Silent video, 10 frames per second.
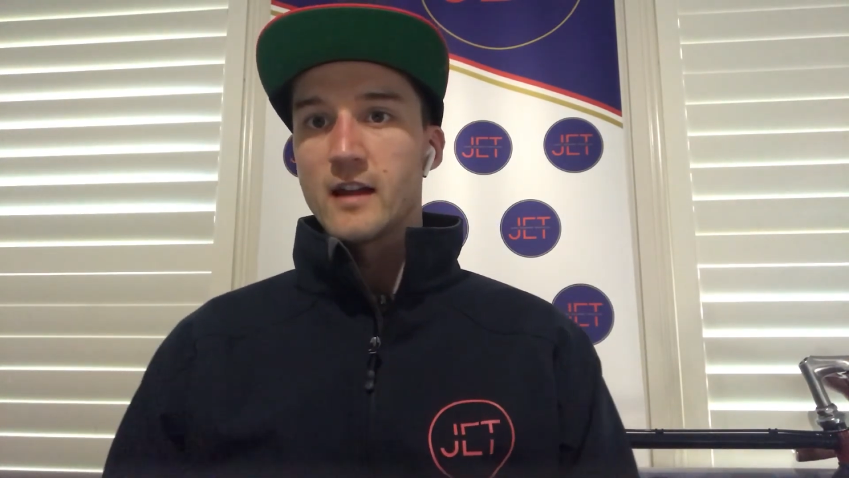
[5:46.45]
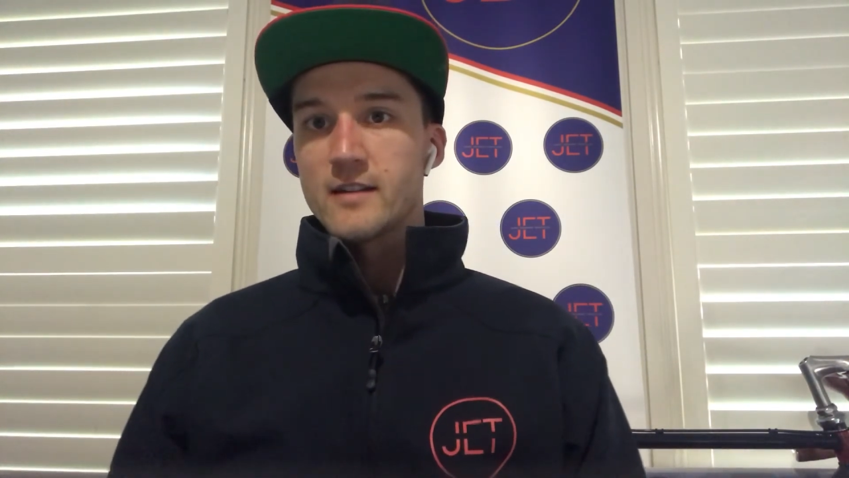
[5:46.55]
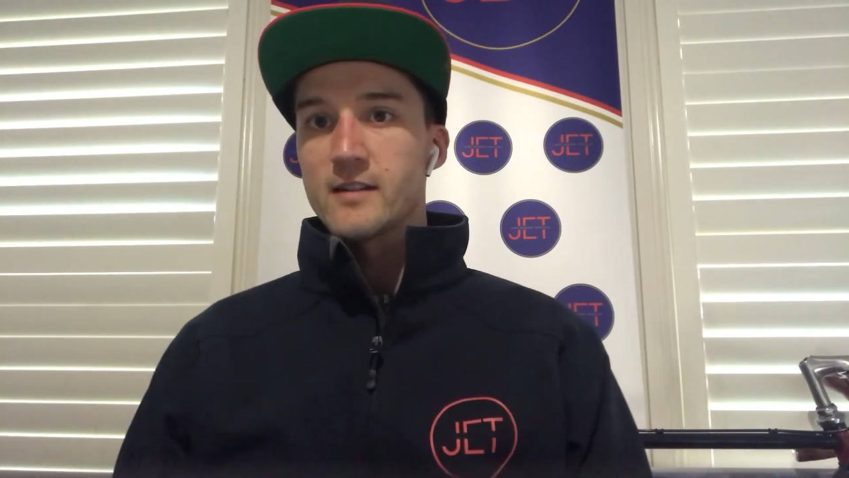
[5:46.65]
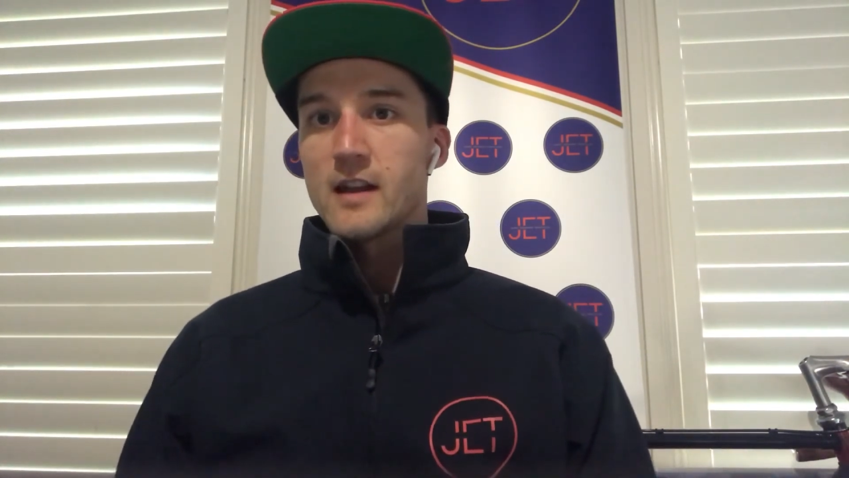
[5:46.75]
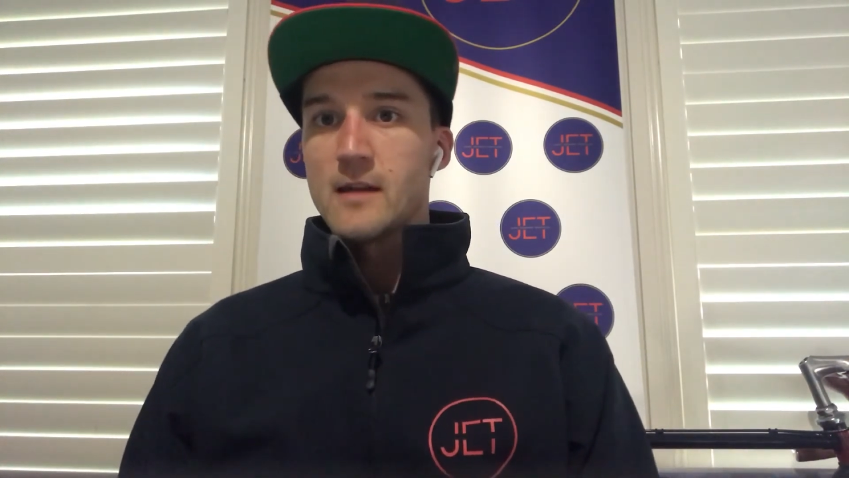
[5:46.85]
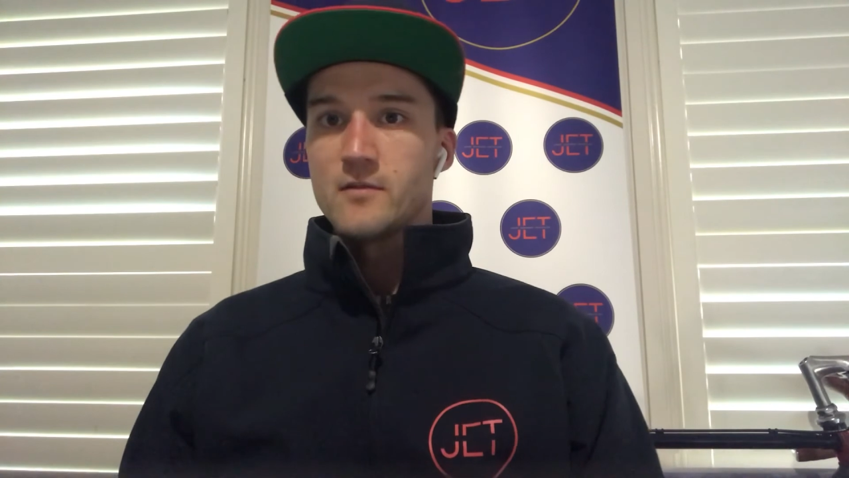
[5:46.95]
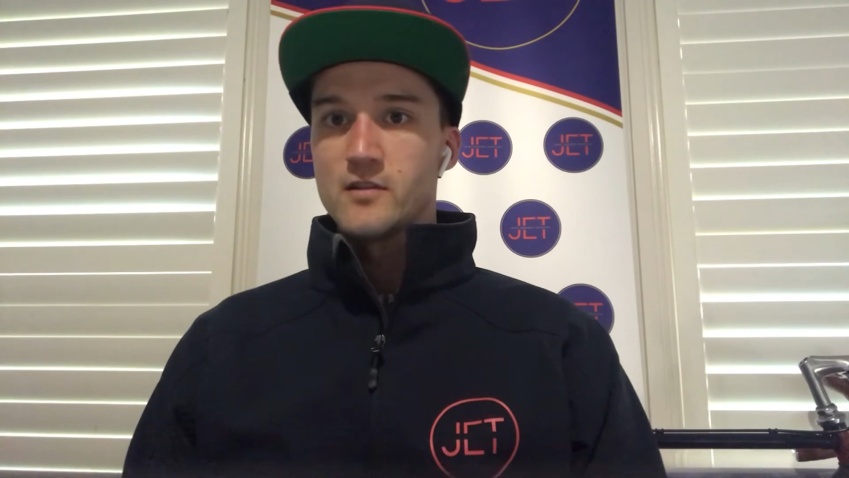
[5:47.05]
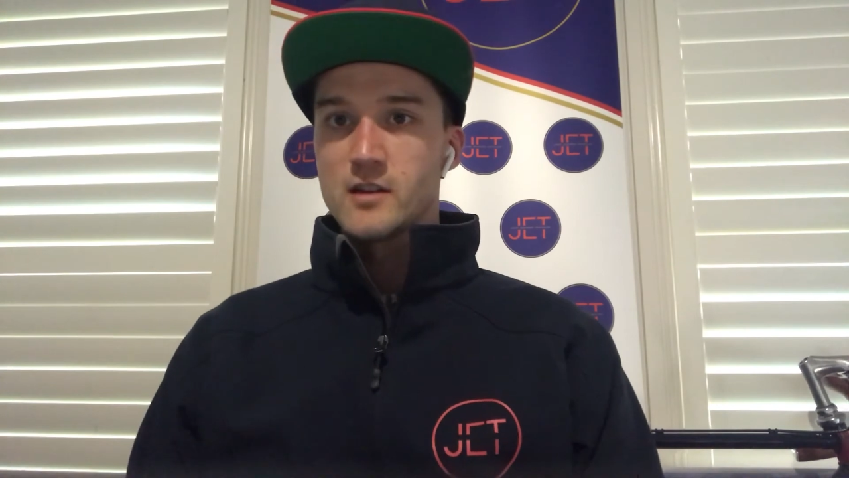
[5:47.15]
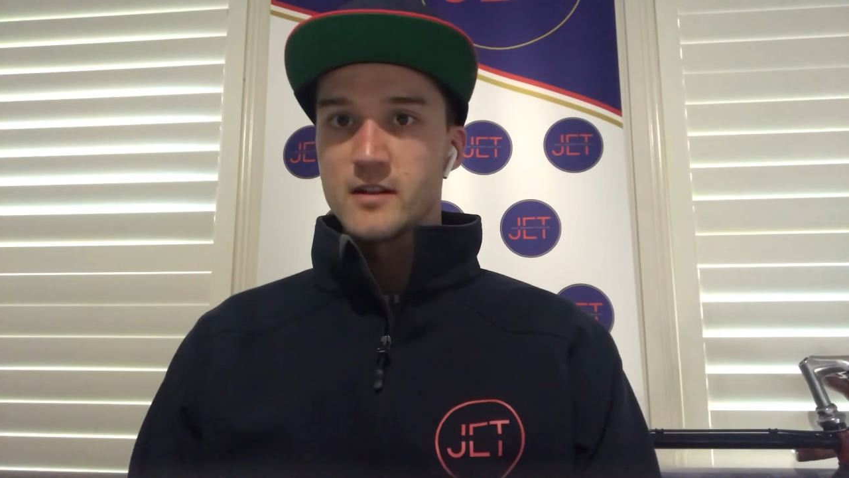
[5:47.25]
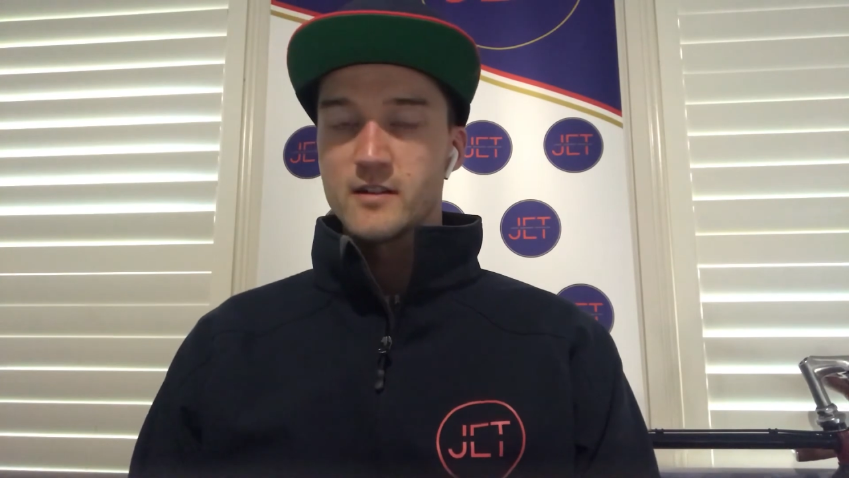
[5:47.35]
as the name
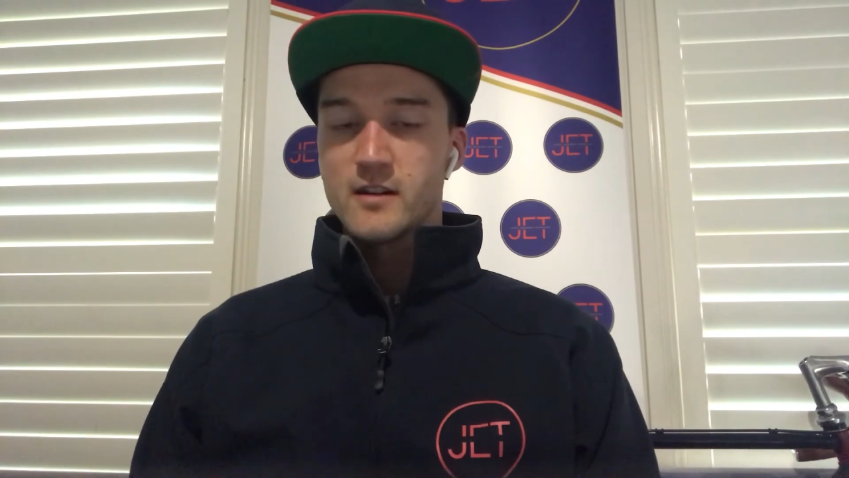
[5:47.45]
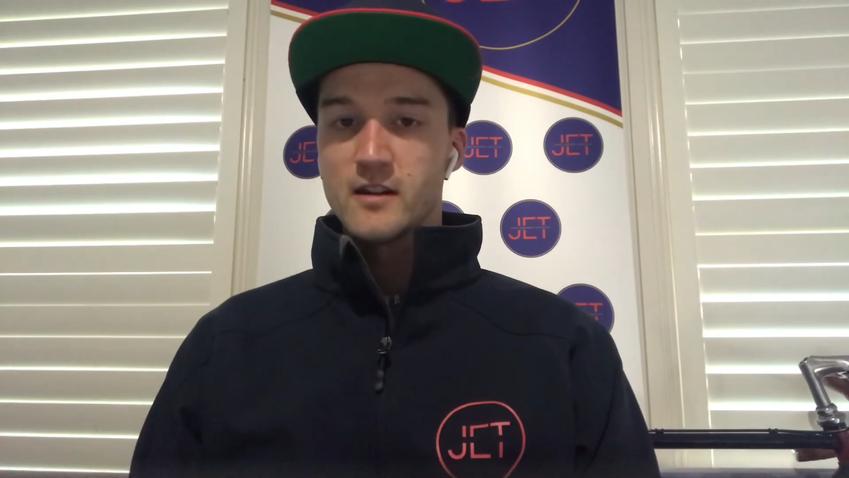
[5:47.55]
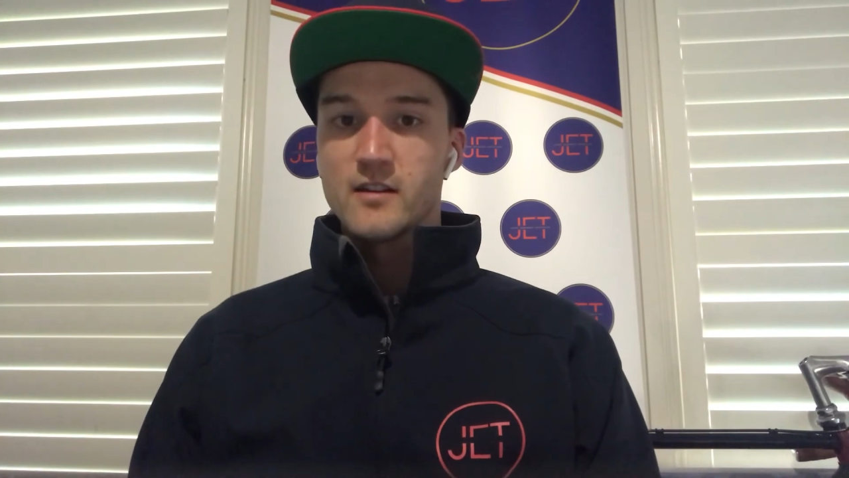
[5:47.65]
suggests,